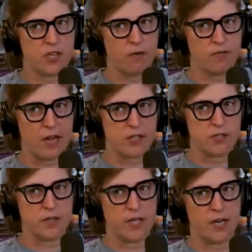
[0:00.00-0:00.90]
Shout
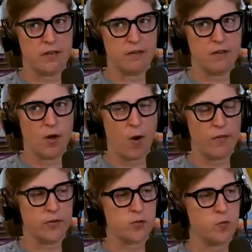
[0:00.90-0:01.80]
Factory and no
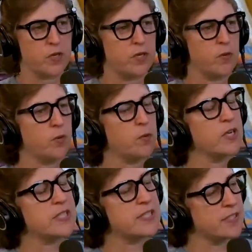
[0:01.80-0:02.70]
others. We we
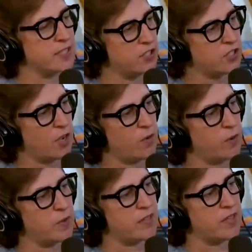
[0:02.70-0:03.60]
were a Disney show,
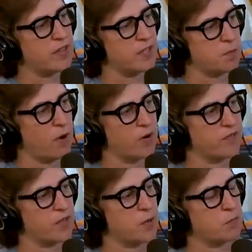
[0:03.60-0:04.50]
and we think that's part
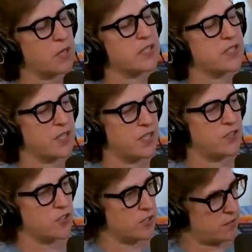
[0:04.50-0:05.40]
of the complexity.
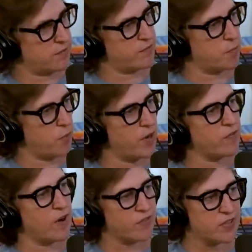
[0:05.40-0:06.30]
Just for point
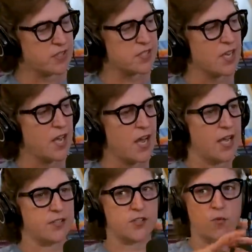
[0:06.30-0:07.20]
of reference
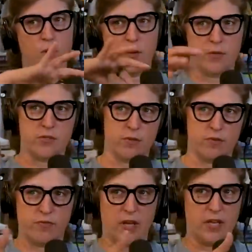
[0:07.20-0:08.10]
as to why we sort
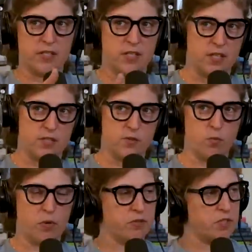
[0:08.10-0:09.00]
of fell into this
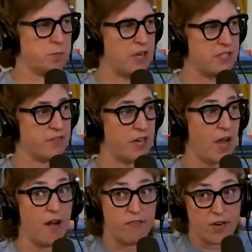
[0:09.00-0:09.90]
weird space of
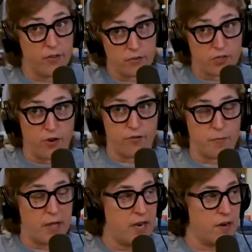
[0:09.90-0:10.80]
like every other show from that